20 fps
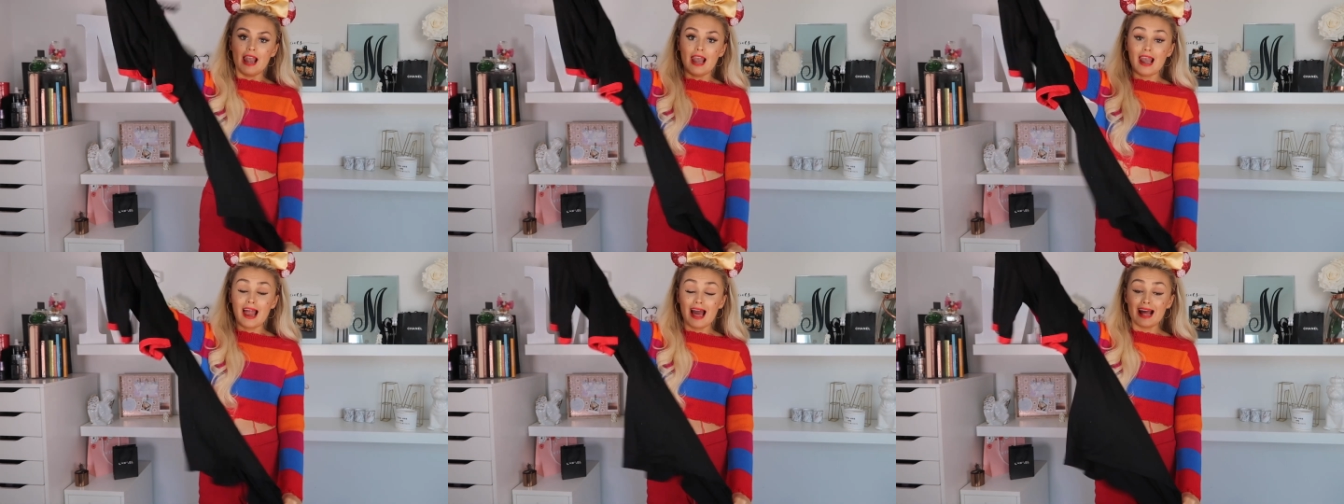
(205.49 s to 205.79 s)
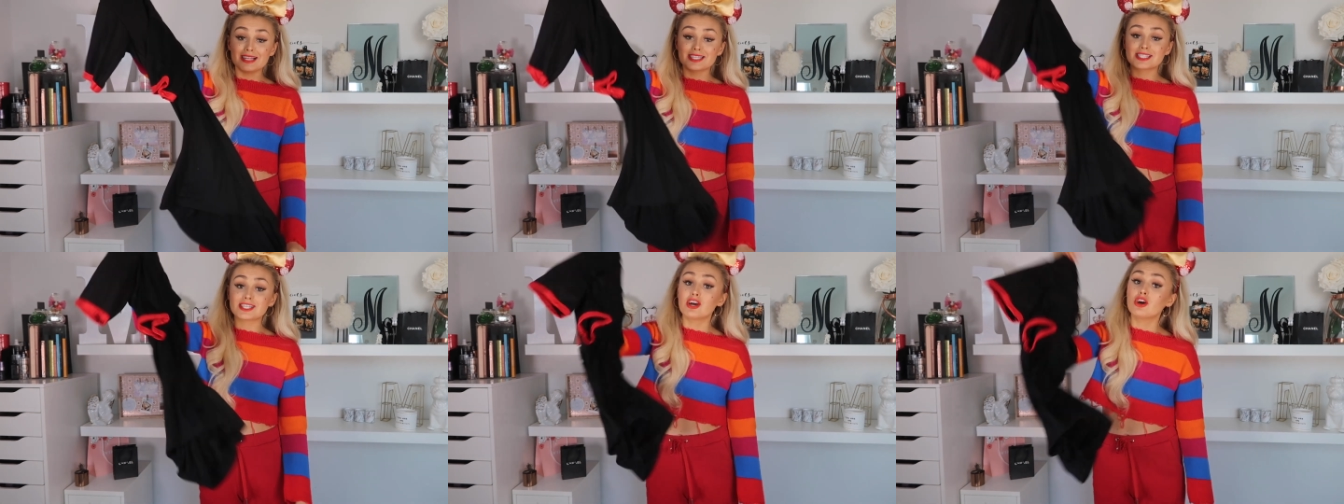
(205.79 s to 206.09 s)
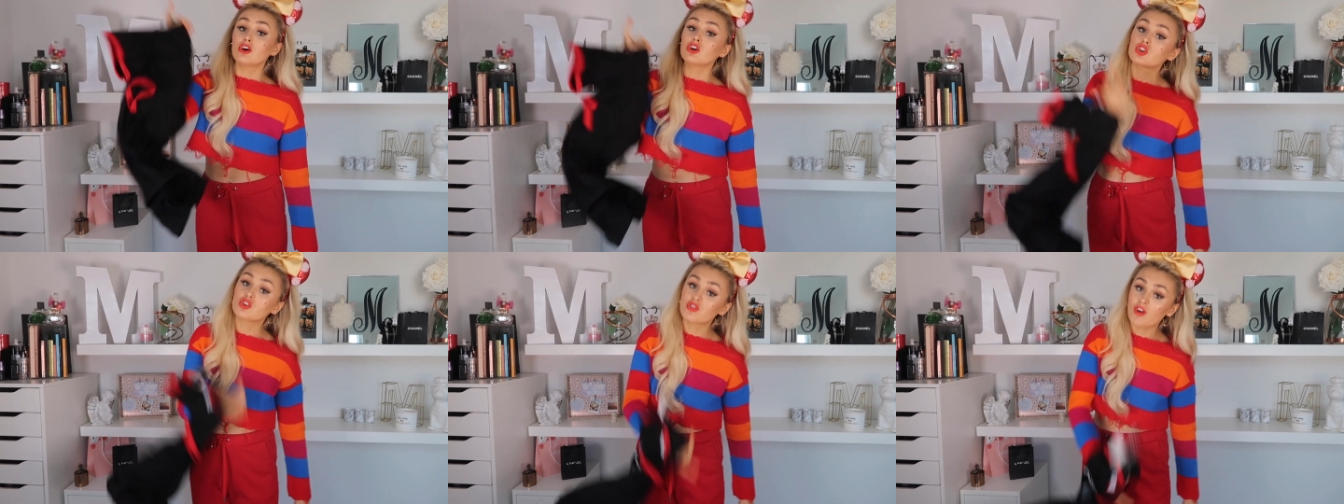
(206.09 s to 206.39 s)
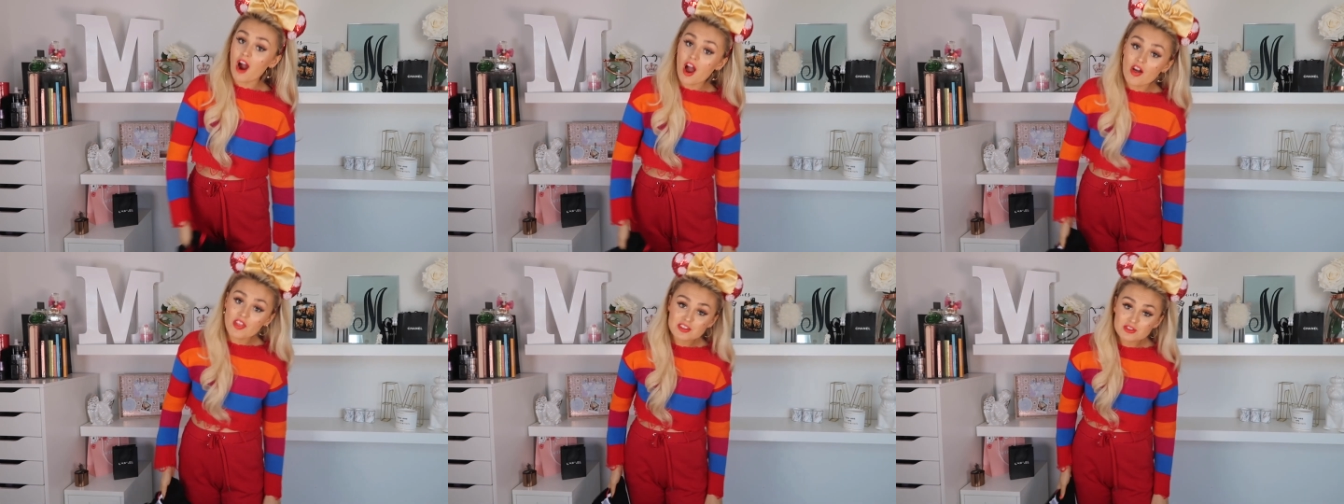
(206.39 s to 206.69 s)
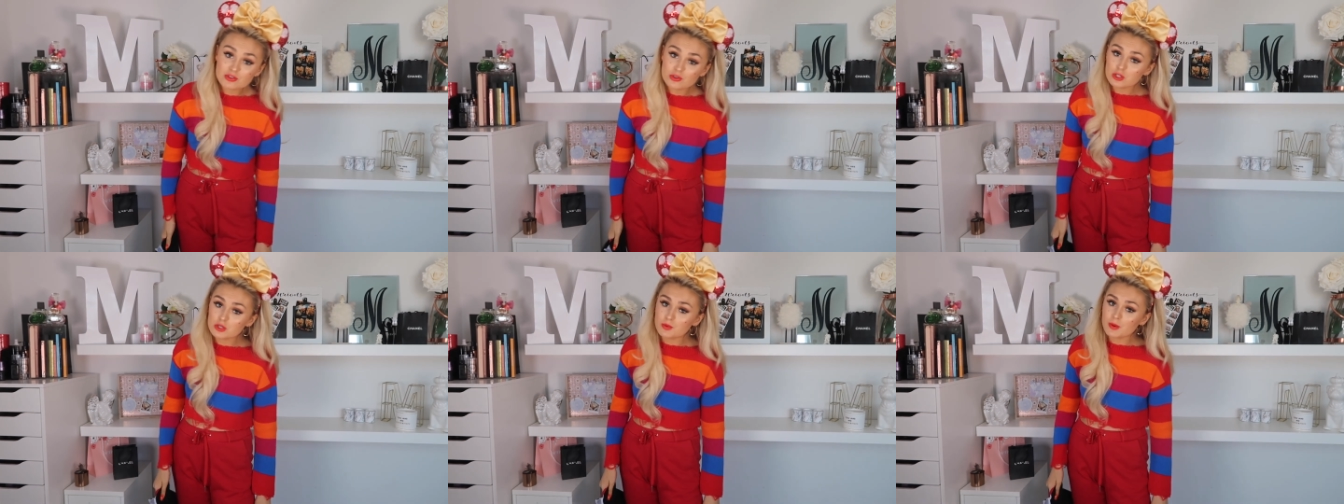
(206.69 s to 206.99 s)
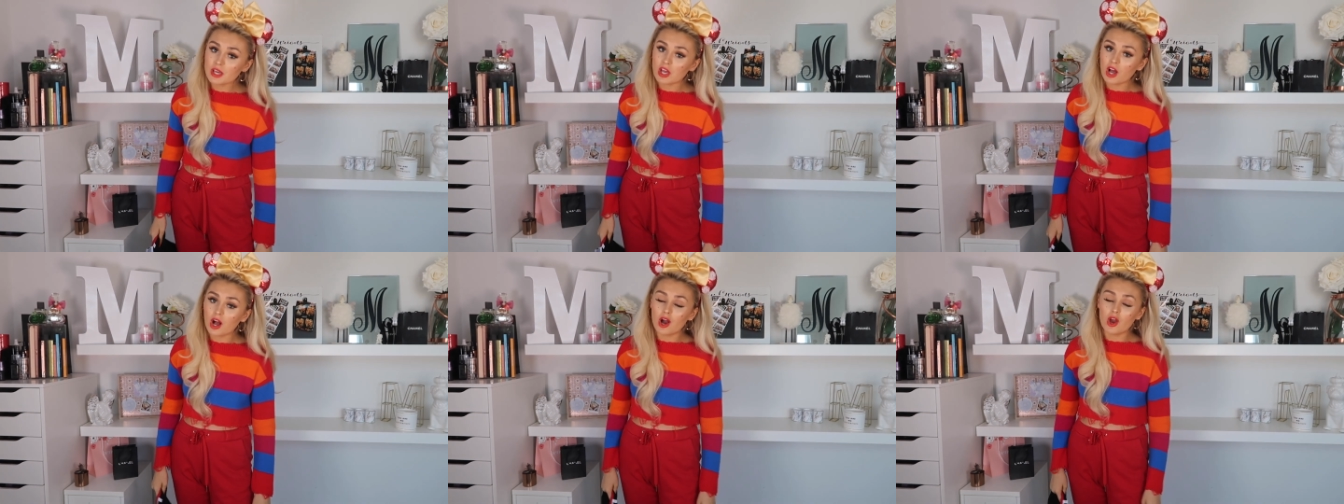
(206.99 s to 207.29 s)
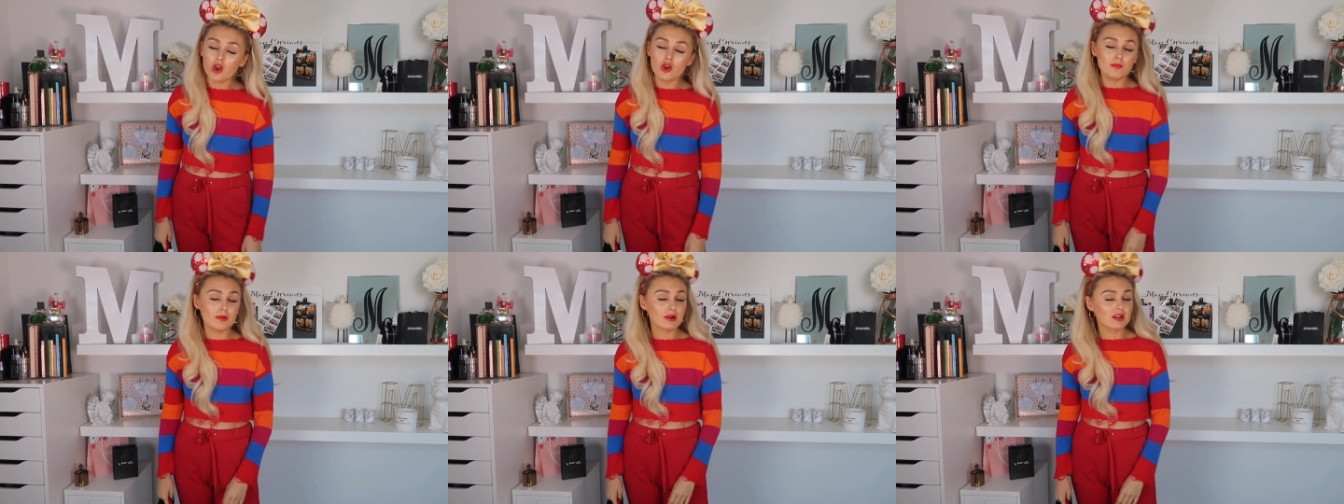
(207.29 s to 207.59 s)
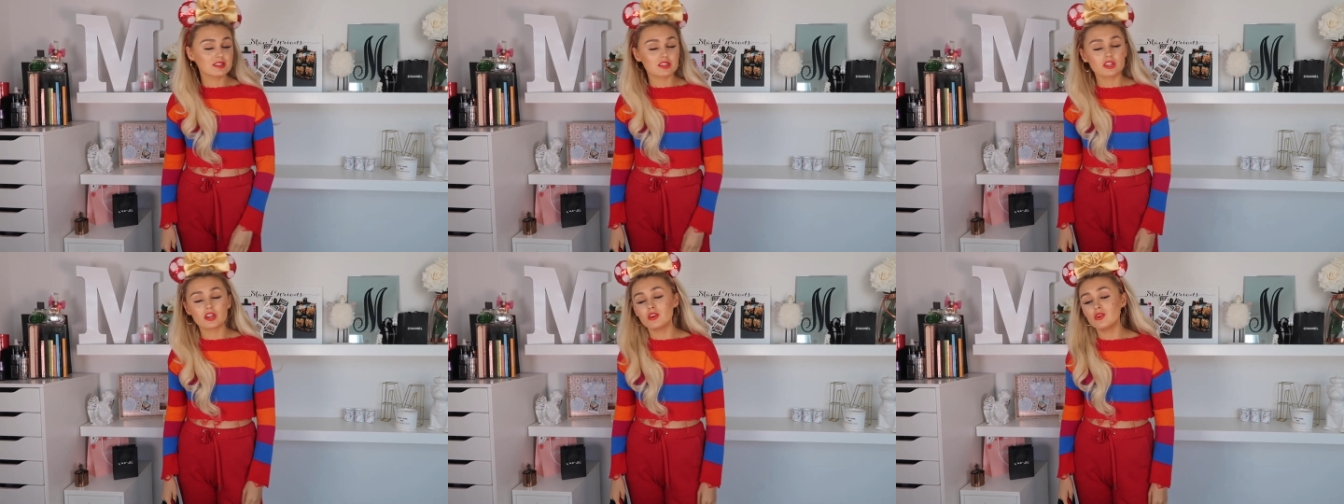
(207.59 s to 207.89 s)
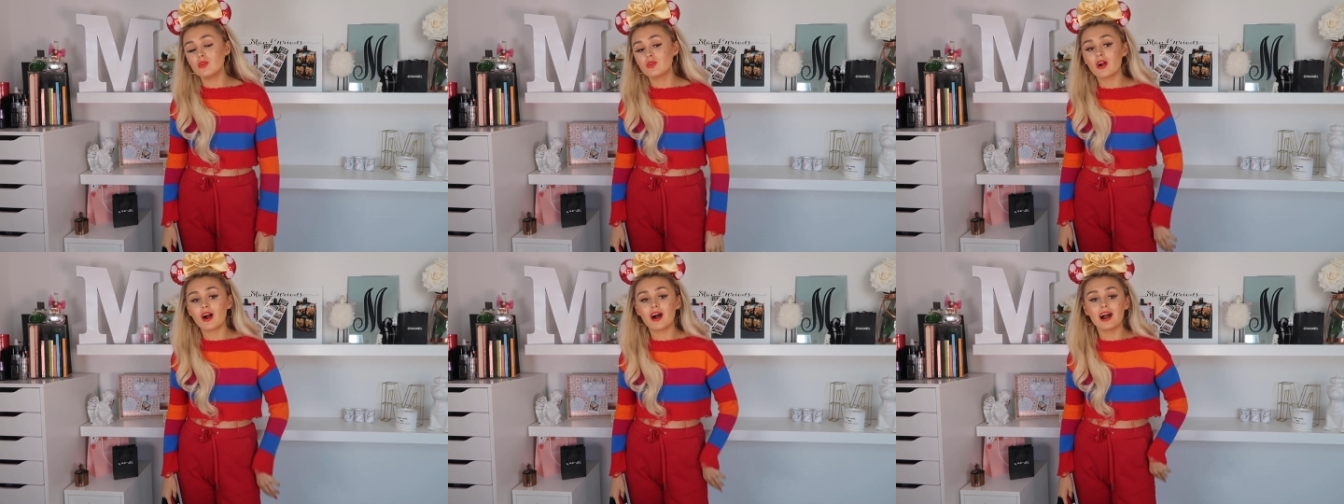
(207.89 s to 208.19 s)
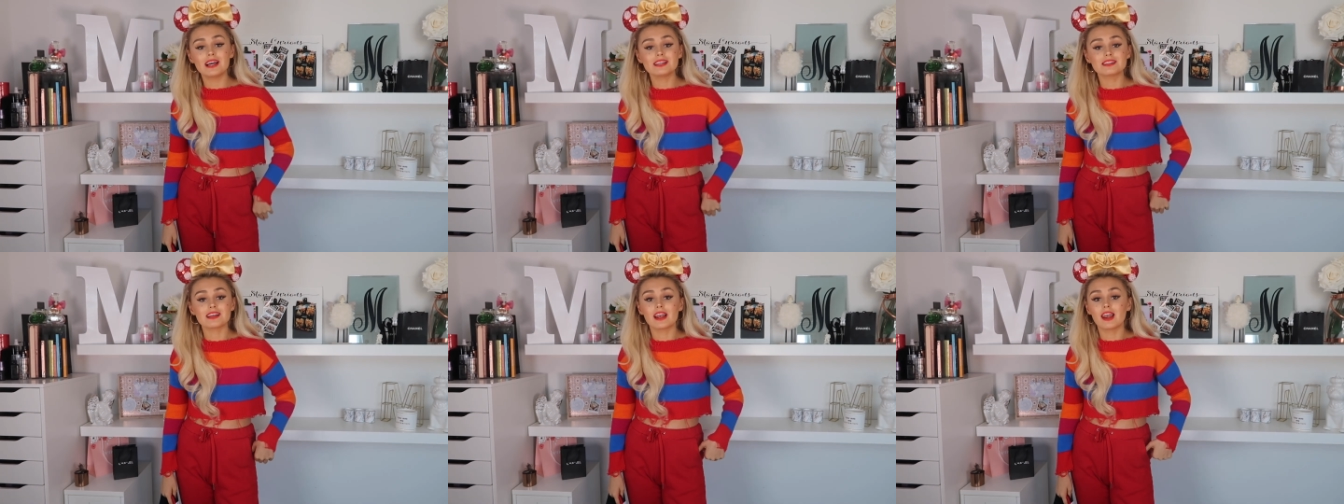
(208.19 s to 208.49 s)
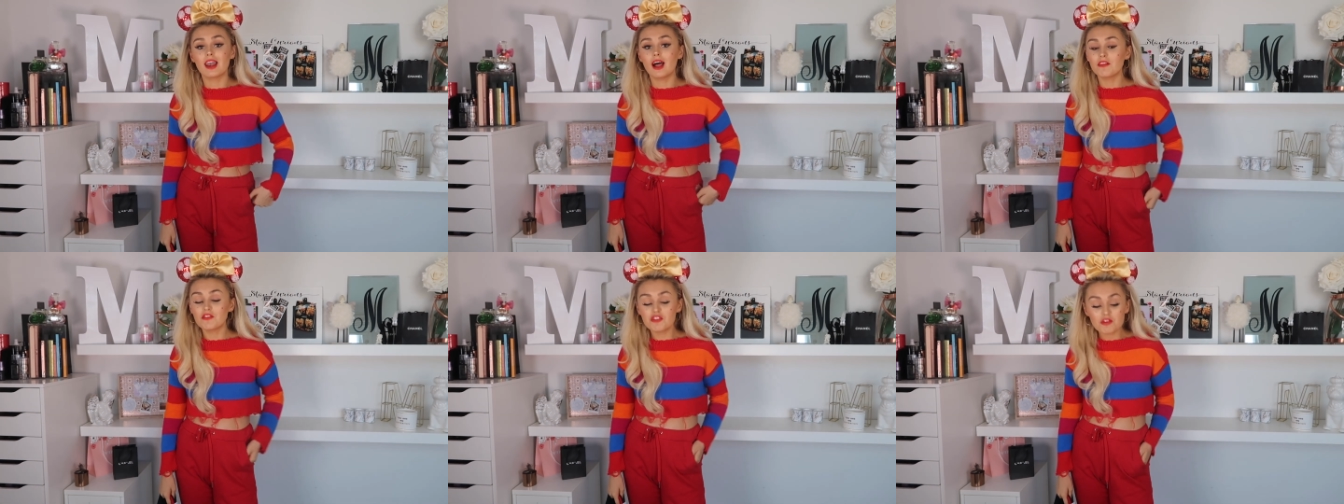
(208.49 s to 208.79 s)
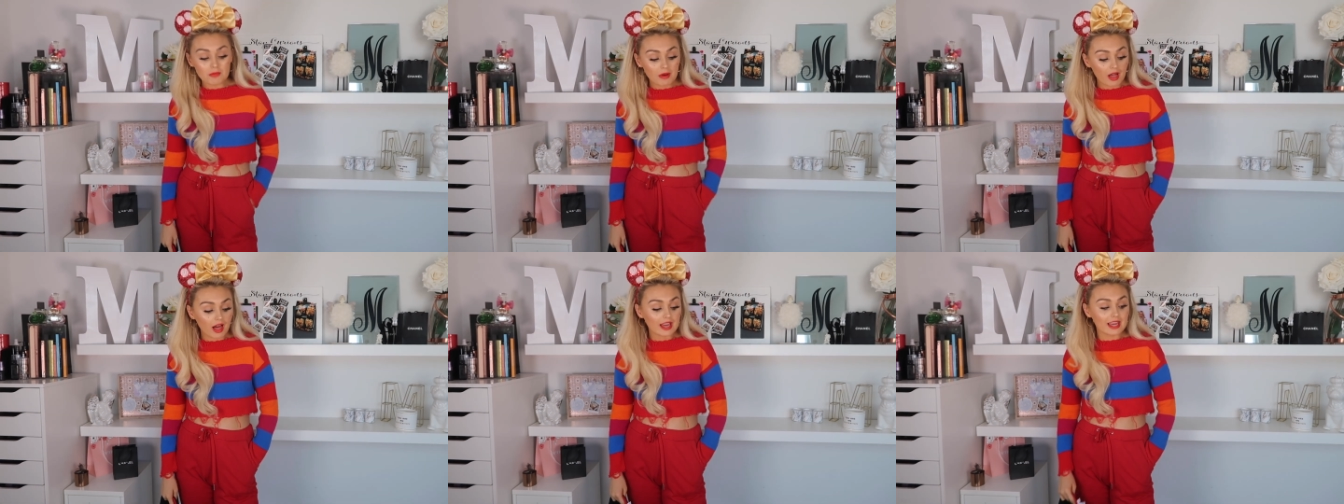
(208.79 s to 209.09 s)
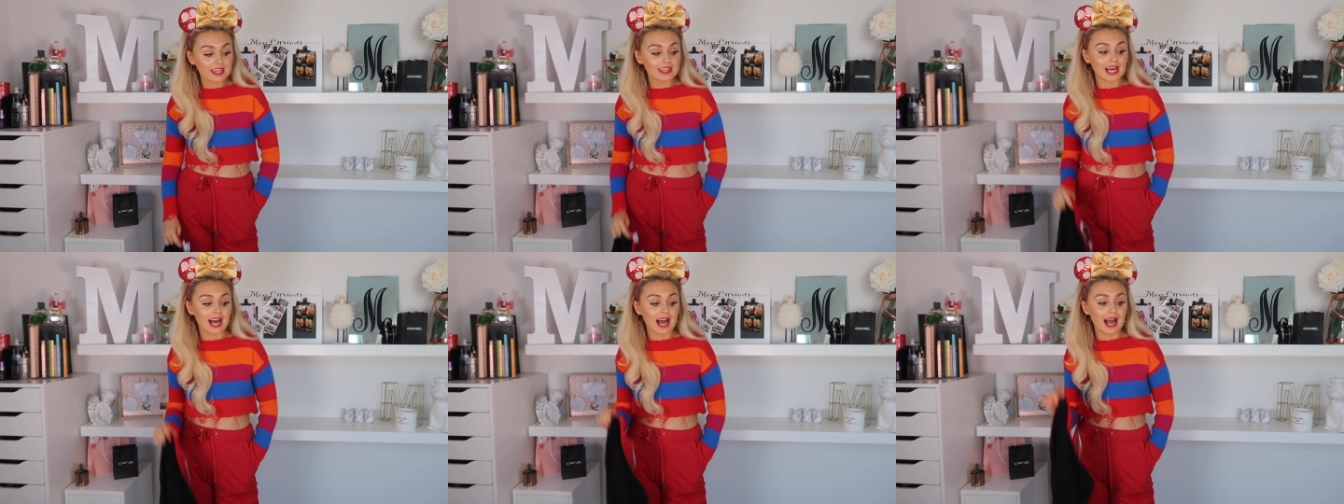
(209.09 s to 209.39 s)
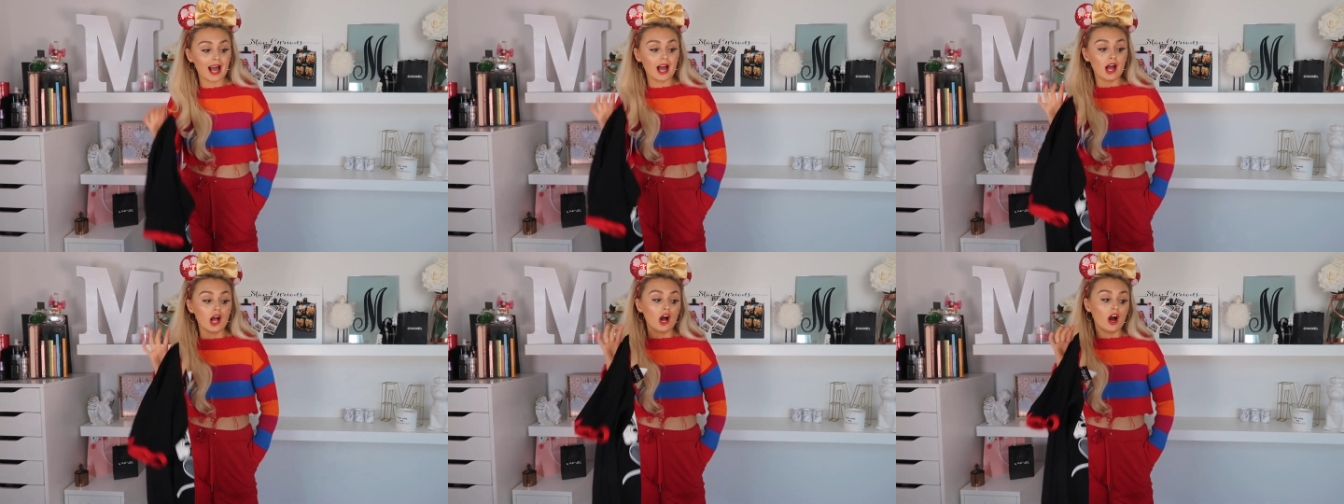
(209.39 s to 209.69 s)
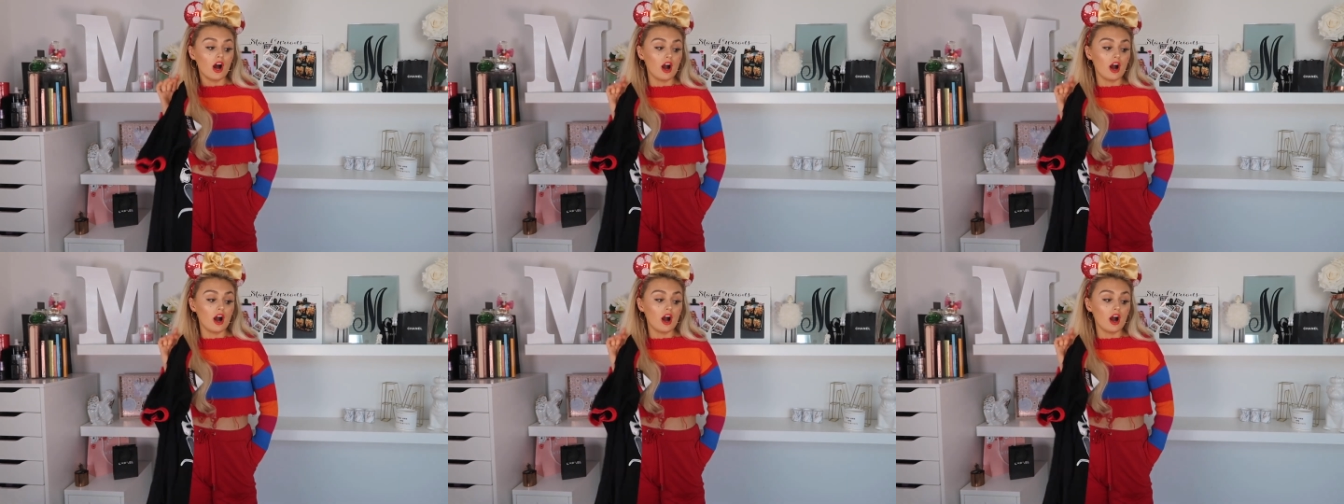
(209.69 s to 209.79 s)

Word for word: let's try this on as we go because i know you guys love them like that